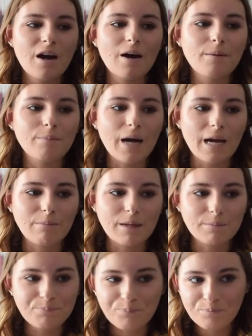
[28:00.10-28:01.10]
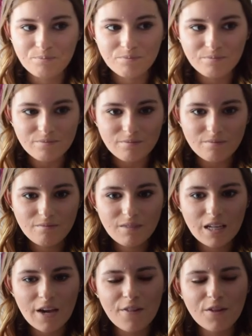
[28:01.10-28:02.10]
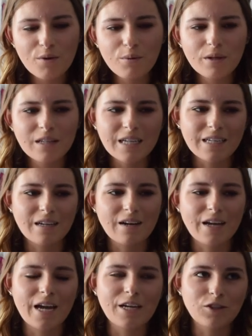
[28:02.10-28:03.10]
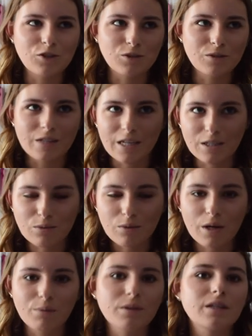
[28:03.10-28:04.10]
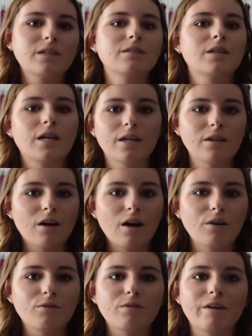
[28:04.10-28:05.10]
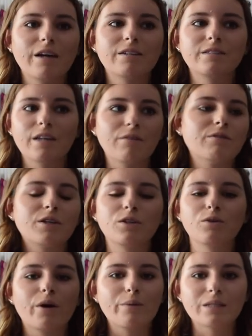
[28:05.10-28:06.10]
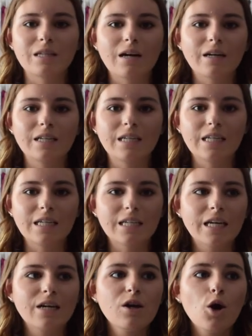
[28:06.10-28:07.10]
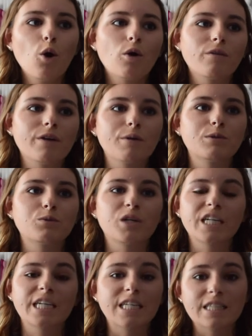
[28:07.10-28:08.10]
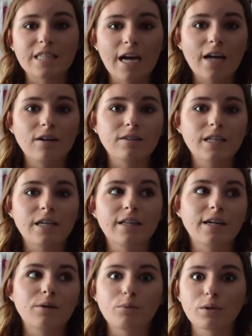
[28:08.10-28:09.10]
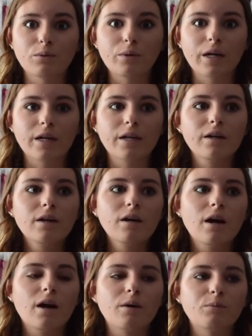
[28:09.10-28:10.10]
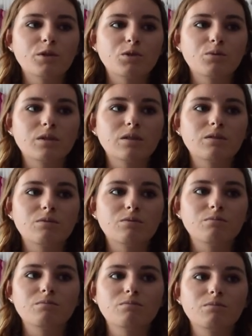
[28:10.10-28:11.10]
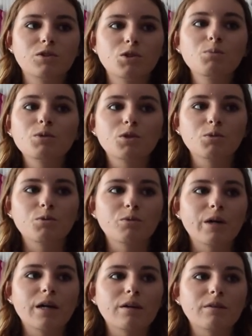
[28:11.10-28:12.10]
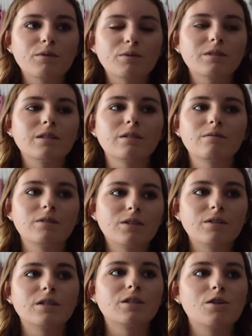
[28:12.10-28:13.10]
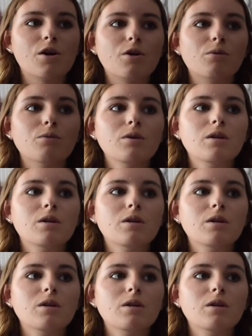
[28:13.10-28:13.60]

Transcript: behind me. And there were like occasional days where I would like take it off if I definitely knew I was not gonna need it, or if I was working inside all day, like I wouldn't wear it, which was super, super rare. There was like literally no